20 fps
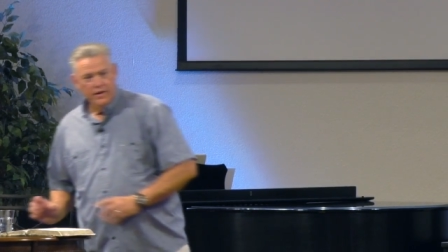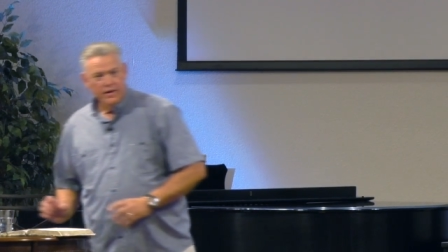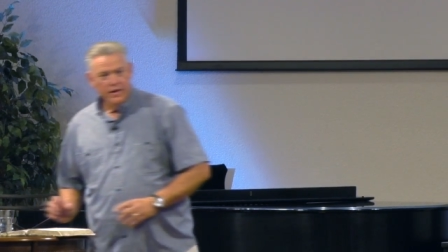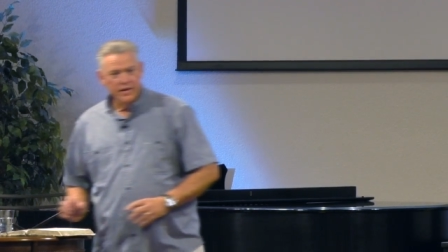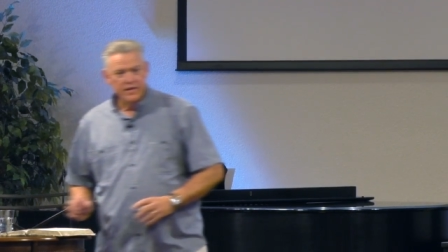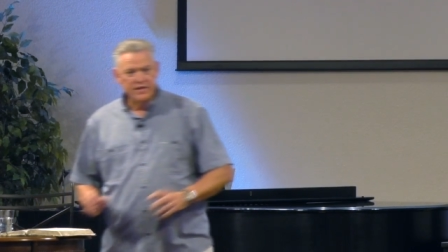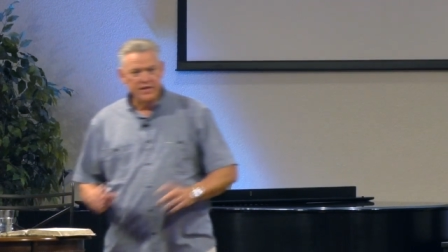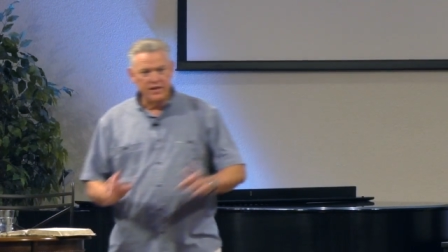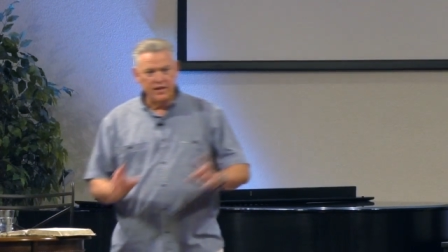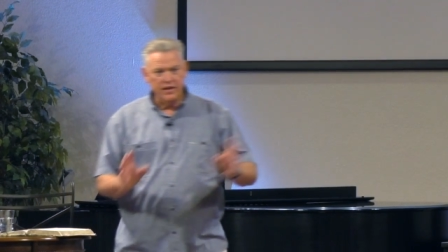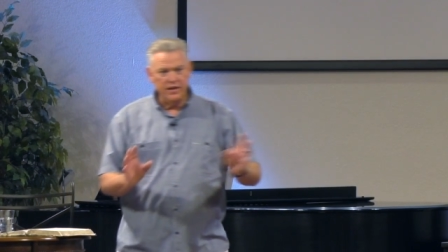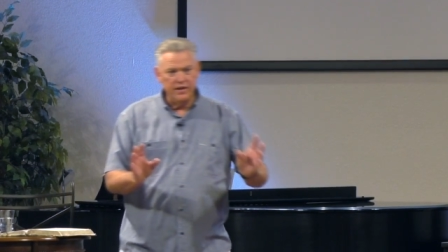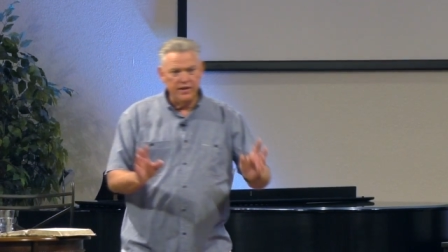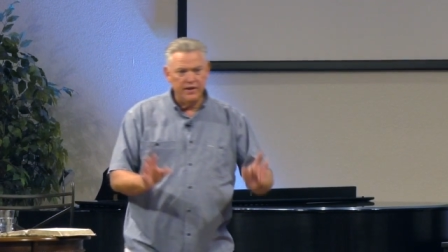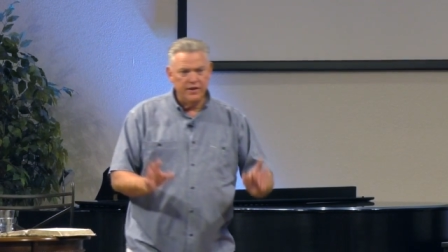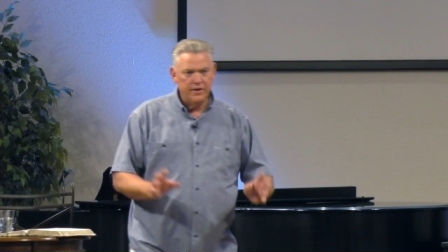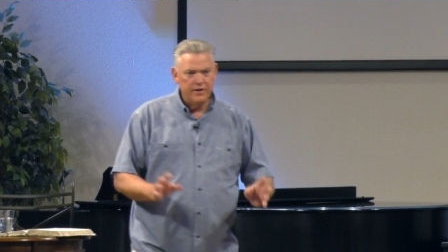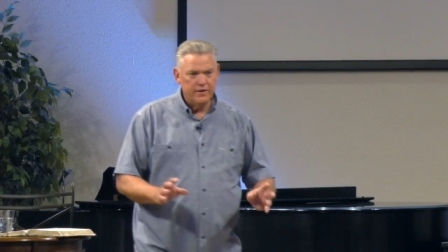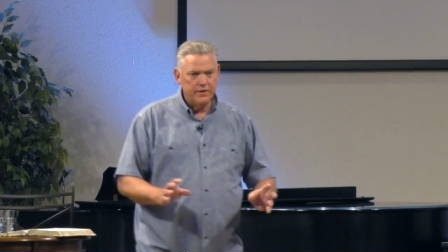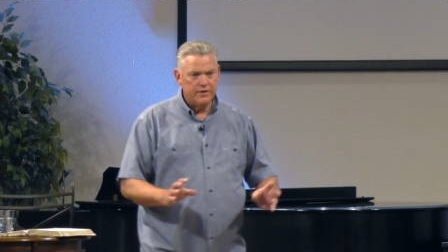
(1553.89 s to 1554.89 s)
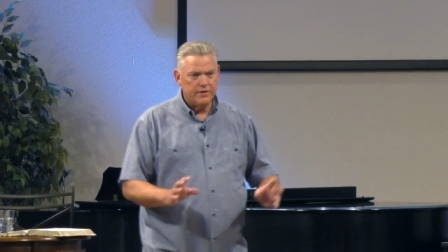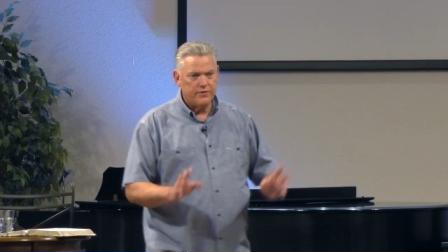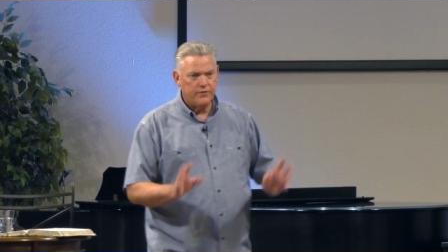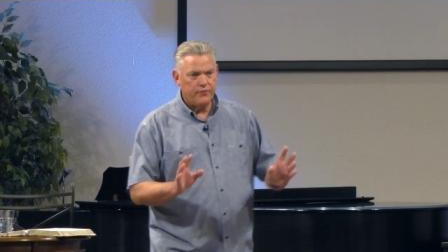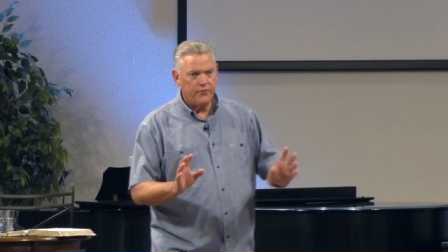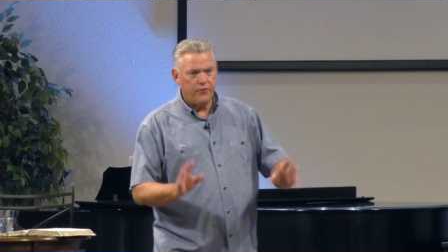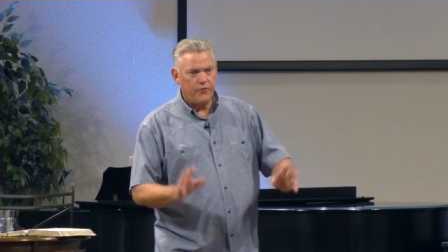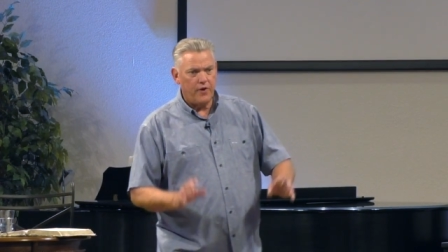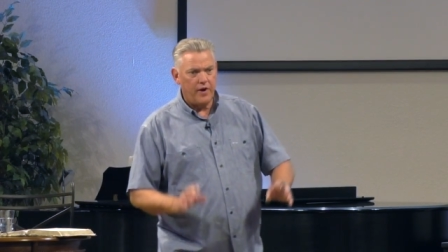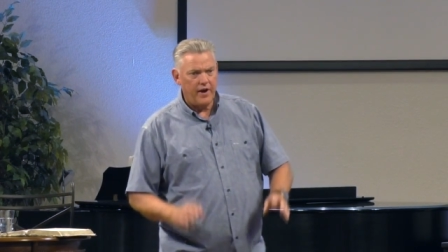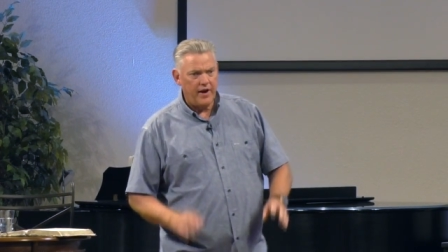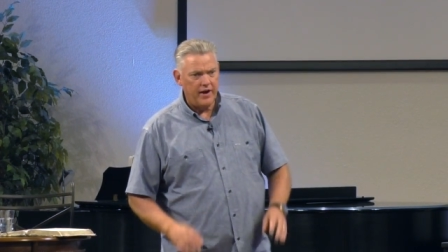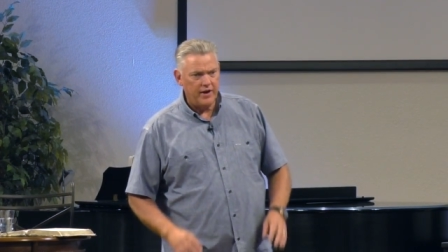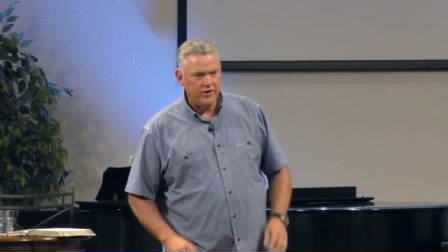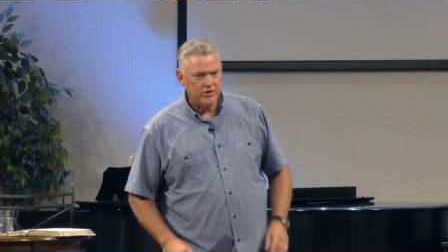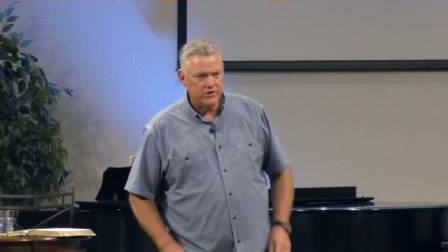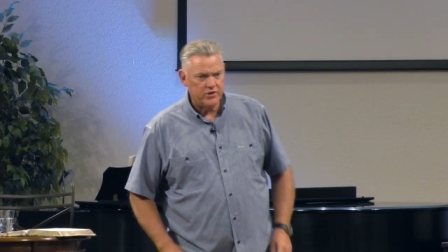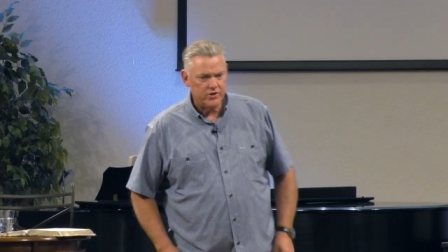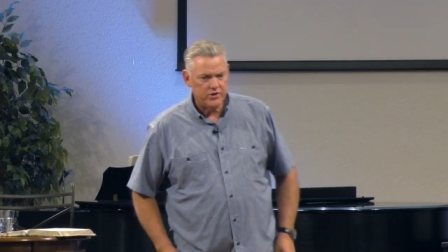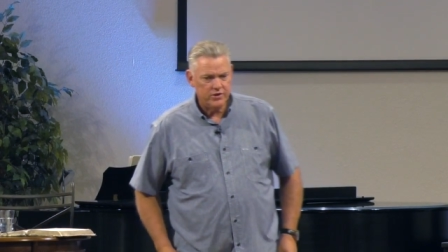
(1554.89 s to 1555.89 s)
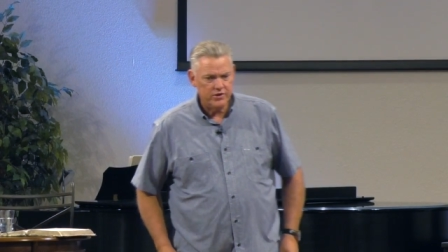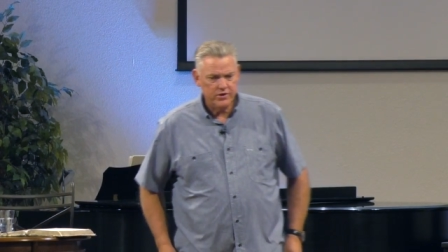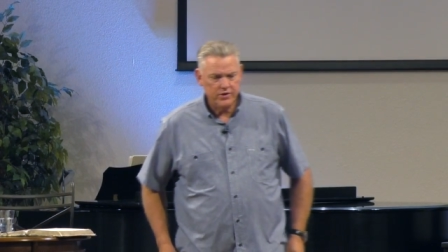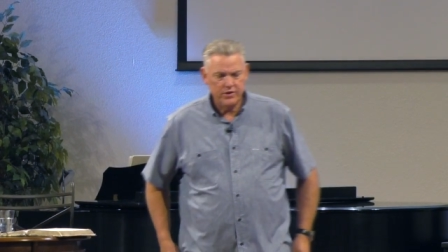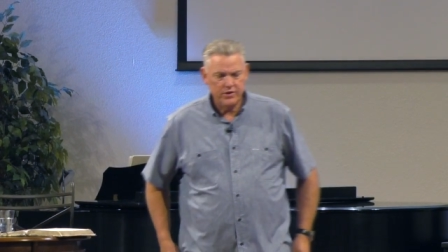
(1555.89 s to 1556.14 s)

it's clear, it's fresh